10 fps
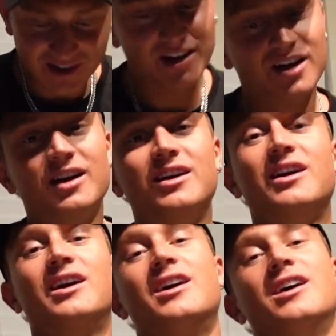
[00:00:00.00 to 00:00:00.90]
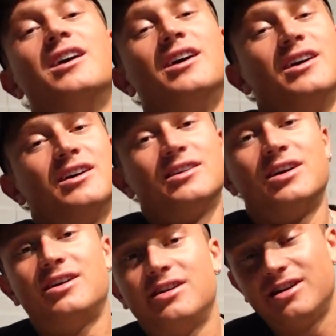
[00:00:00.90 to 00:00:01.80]
bro? How you feeling, bro?
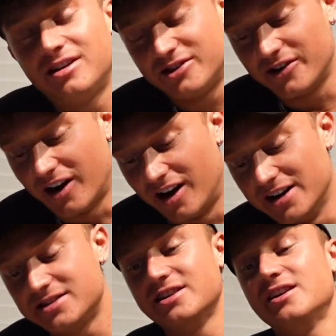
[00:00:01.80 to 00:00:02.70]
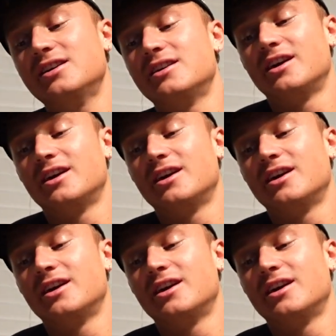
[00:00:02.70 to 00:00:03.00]
Dude, honestly,